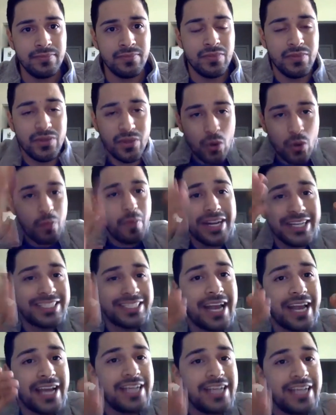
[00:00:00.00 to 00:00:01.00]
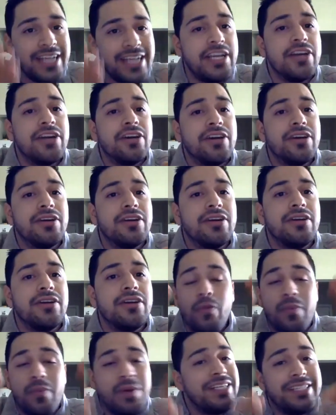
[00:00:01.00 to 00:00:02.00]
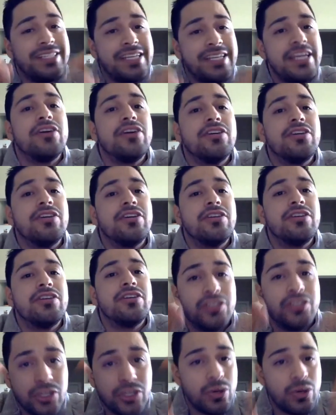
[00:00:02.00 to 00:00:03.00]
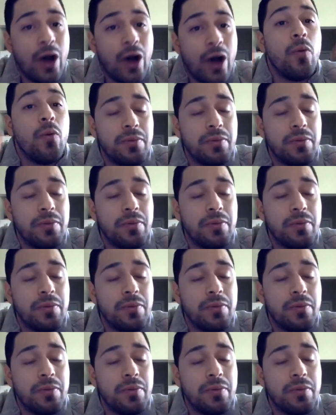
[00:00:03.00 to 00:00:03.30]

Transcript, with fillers: nobody stays here. Nobody's here to help.